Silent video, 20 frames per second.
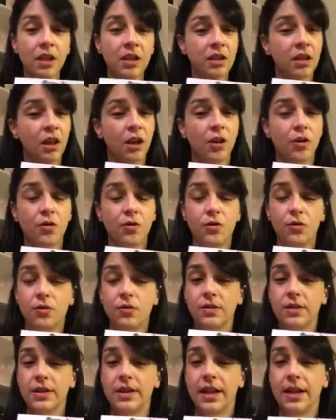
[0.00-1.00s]

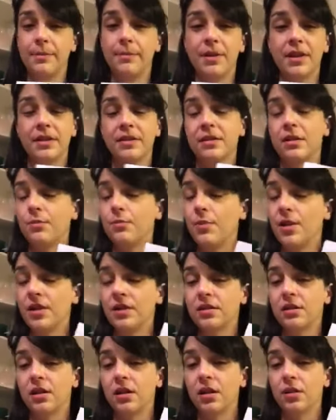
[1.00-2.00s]
So my
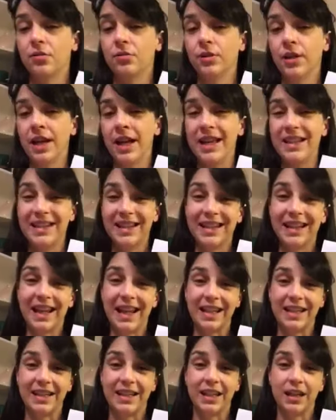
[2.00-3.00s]
style is
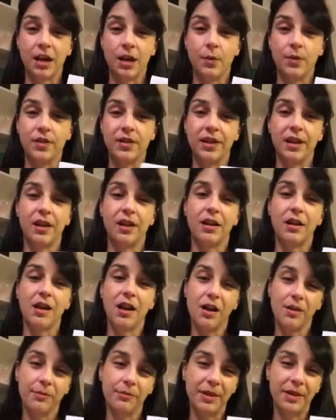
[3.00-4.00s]
eclectic, I would say. I
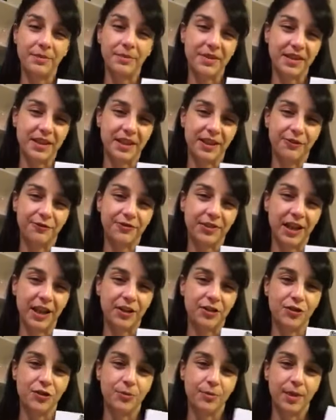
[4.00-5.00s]
can't pin myself
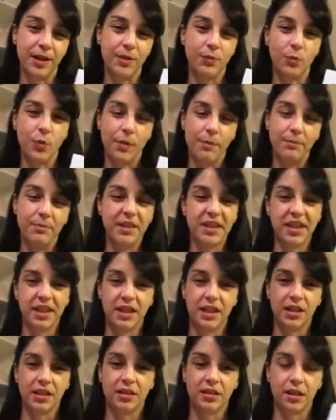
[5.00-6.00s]
down to being one
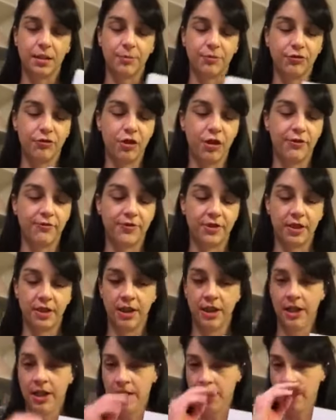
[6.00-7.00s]
particular type of crafter.